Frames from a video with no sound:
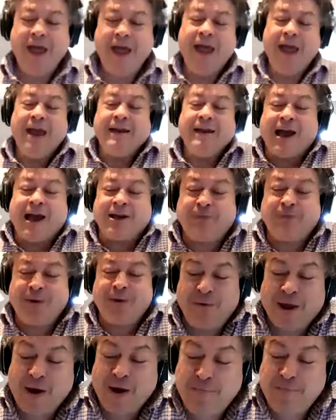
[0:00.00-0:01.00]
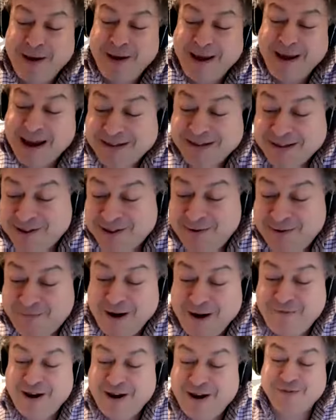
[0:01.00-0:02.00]
Now, as we all know, BS is an
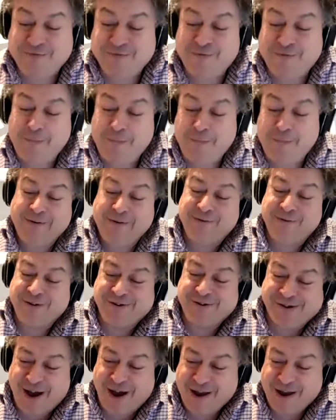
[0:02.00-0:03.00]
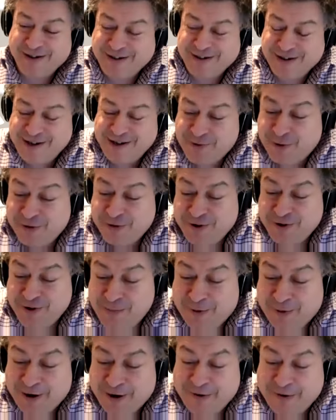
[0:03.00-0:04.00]
abbreviation for behavioral science, and it's also an
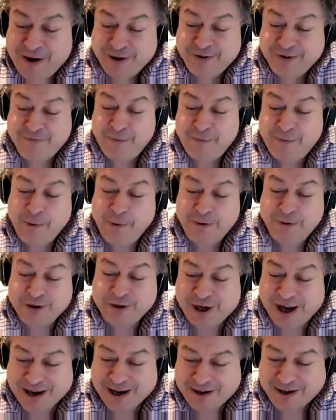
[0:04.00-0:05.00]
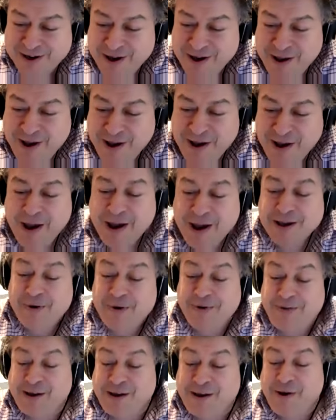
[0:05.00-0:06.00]
abbreviation for bullshit. So I
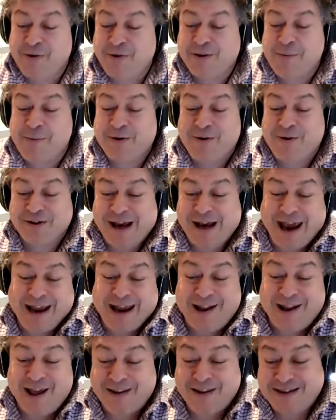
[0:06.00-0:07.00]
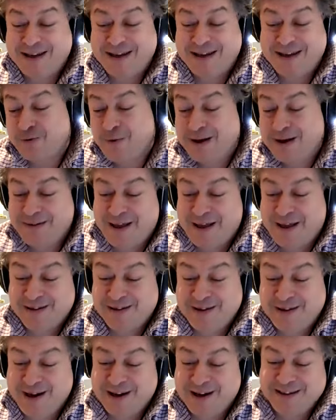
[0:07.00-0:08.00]
think you'll come across a headline that says 20,000
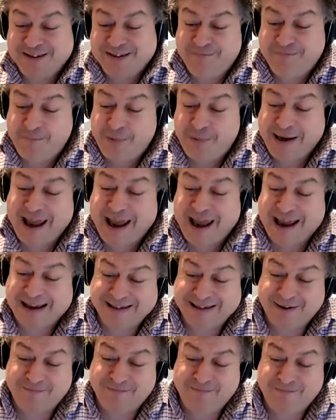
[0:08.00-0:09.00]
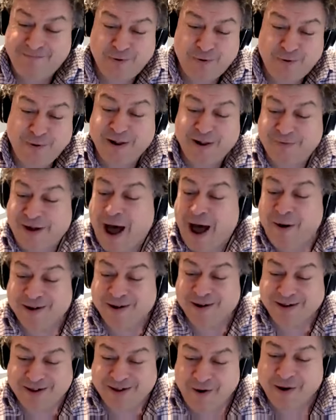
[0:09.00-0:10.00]
years of BS in 12
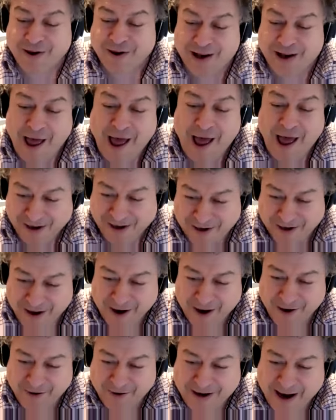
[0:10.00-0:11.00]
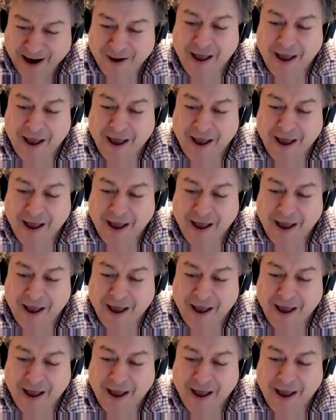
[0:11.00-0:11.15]
hours online okay